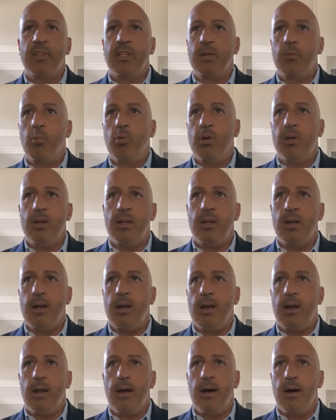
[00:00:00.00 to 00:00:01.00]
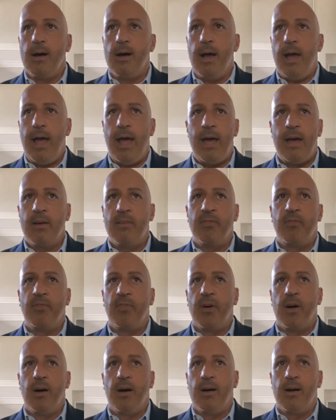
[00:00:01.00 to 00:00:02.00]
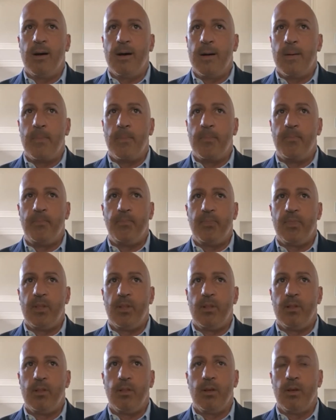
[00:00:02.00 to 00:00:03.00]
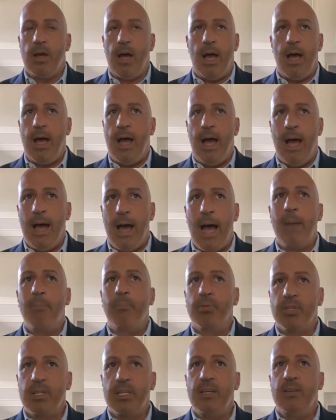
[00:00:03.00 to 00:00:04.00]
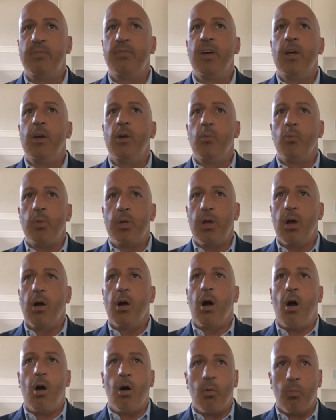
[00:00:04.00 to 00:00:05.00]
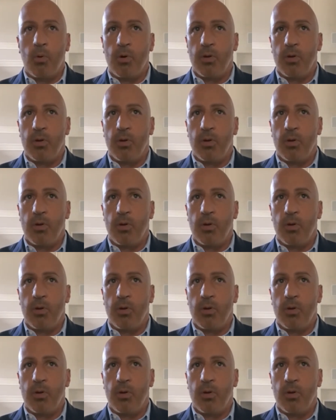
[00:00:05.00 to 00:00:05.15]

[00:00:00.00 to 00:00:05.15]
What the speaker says: wouldn't have, I believe we are one of the